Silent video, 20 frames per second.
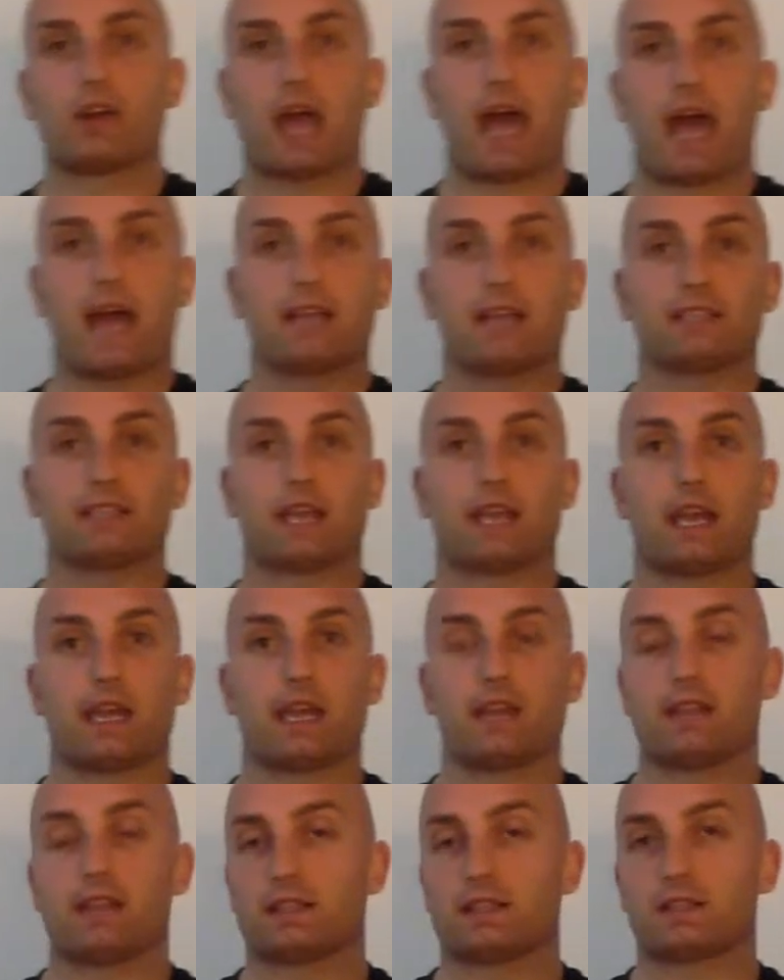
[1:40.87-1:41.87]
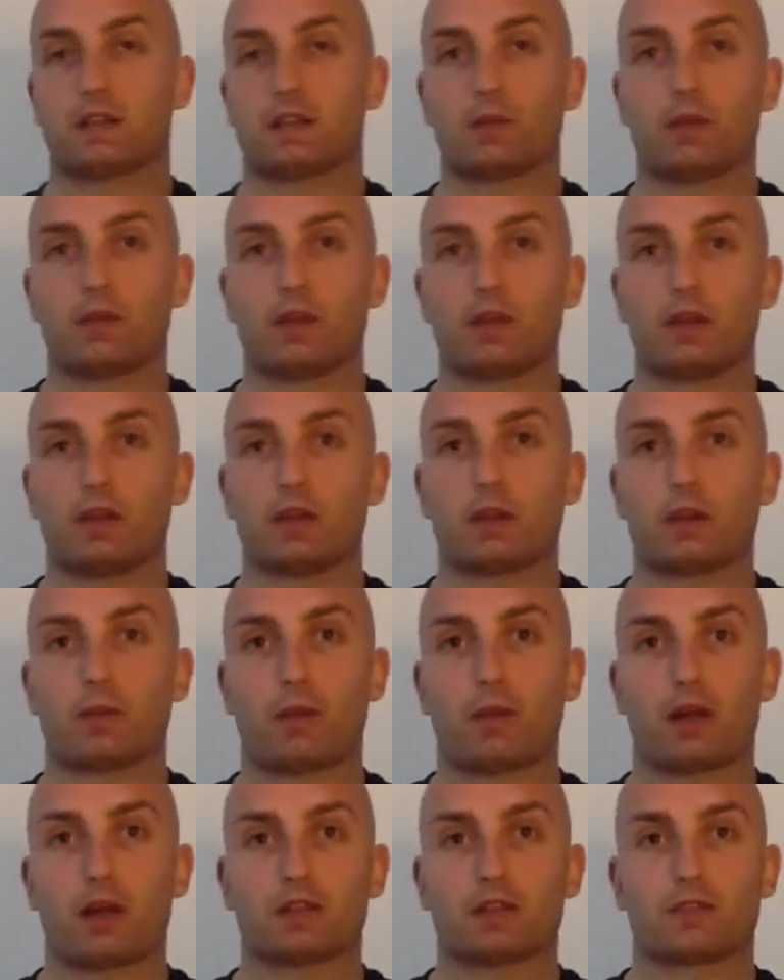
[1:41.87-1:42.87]
And this is going to be a good
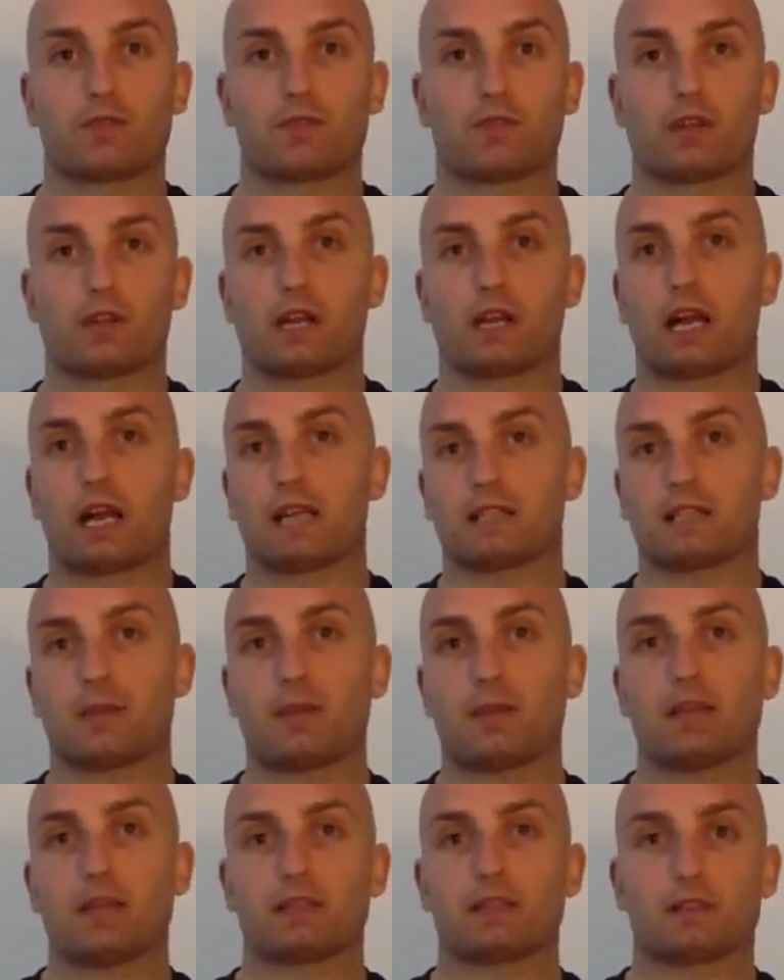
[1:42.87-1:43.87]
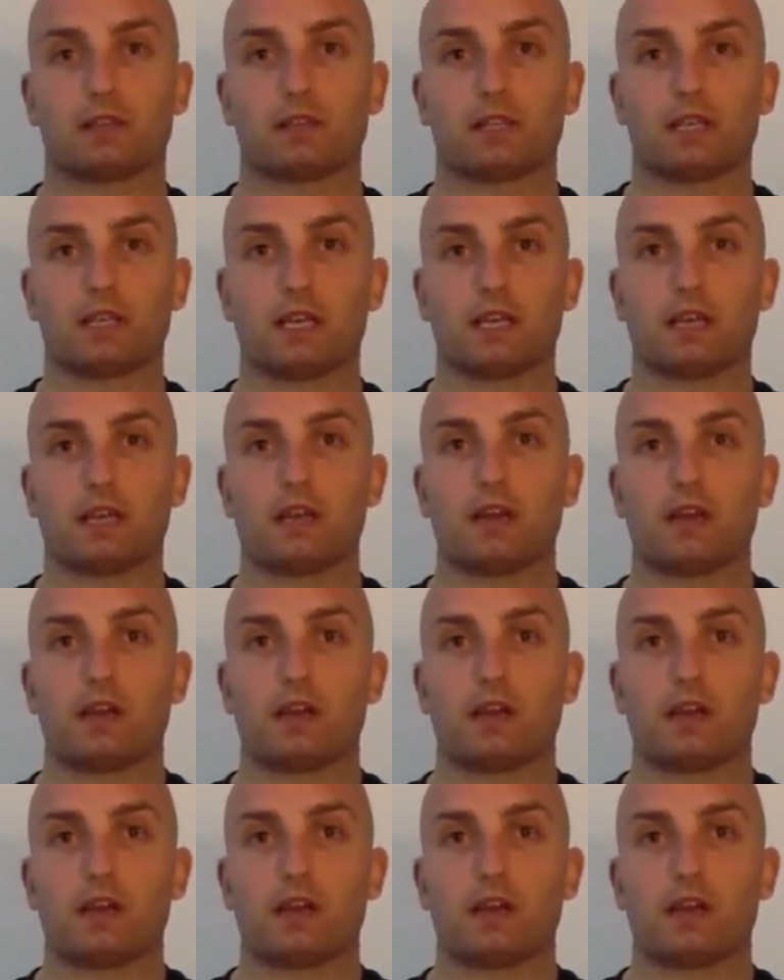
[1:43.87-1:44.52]
comparison for you guys. I basically did